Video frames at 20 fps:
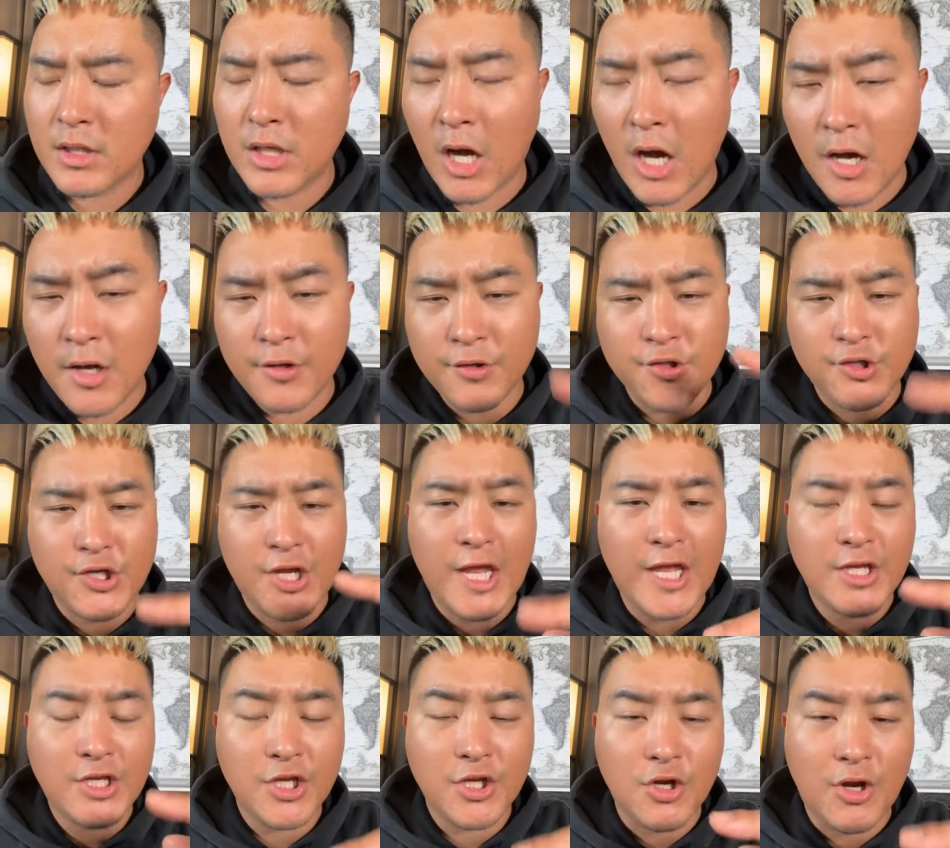God is
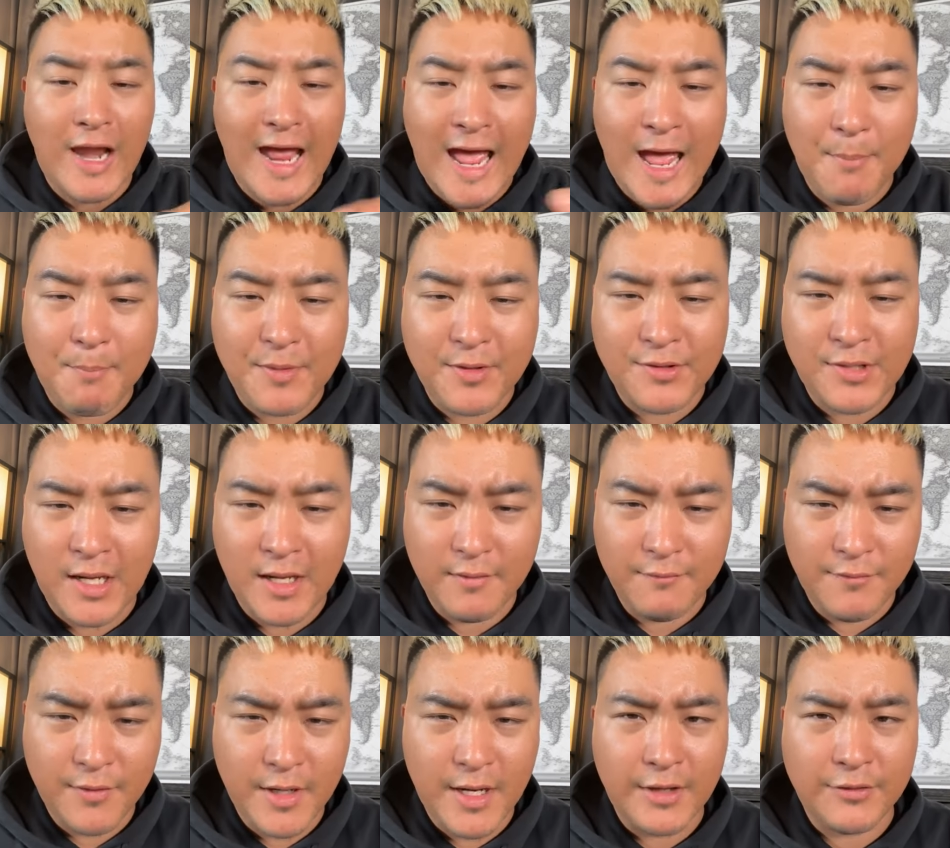changing your
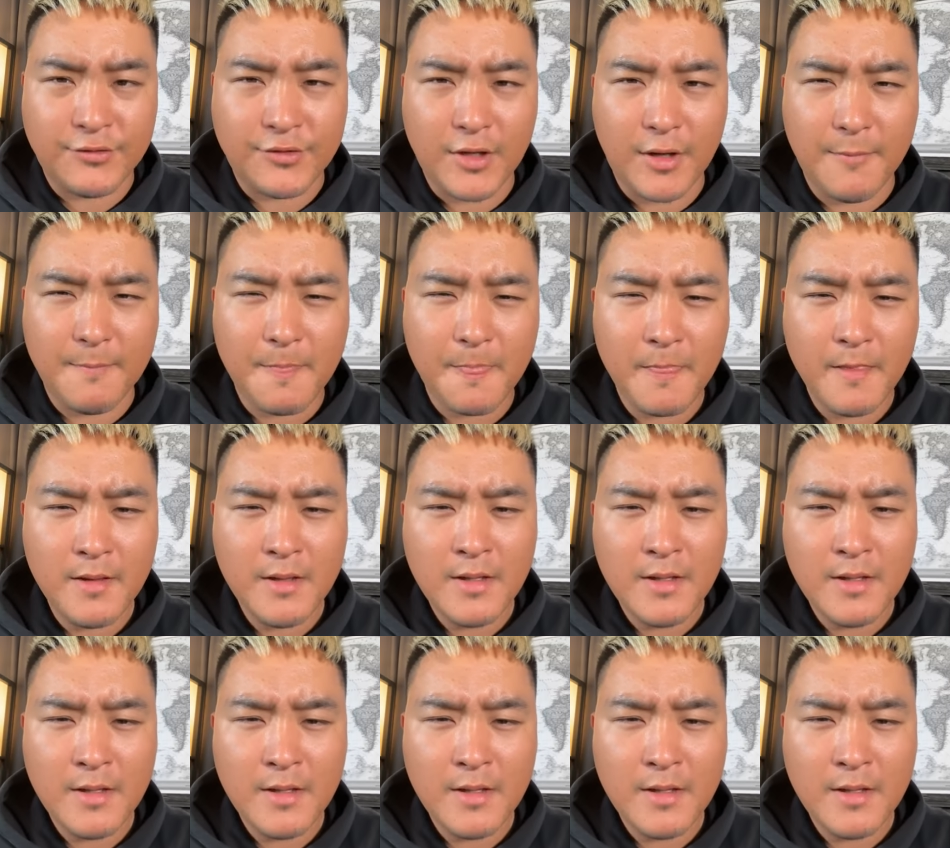appetite, Vanessa.